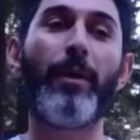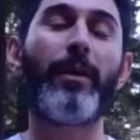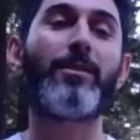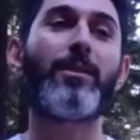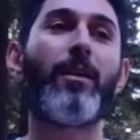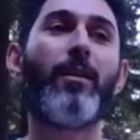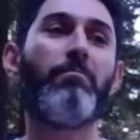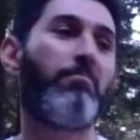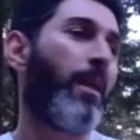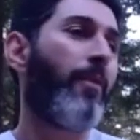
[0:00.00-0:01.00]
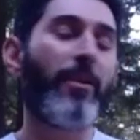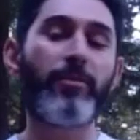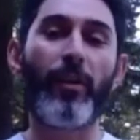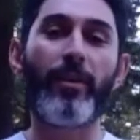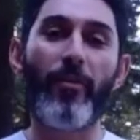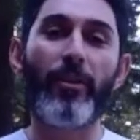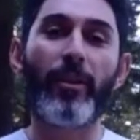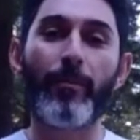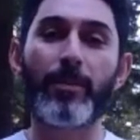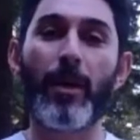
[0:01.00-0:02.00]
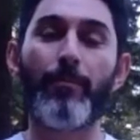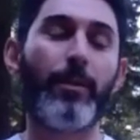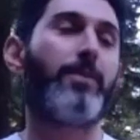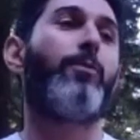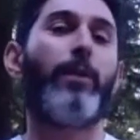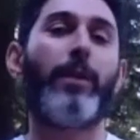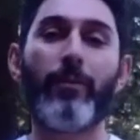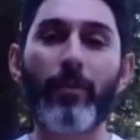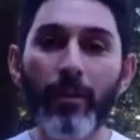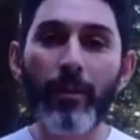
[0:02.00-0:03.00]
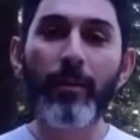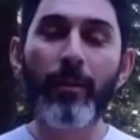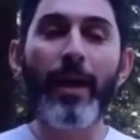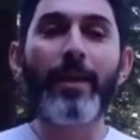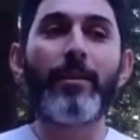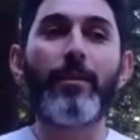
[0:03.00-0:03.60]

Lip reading: Like it's like, yeah, that's fine, that thing comes up, it's like whatever. And it,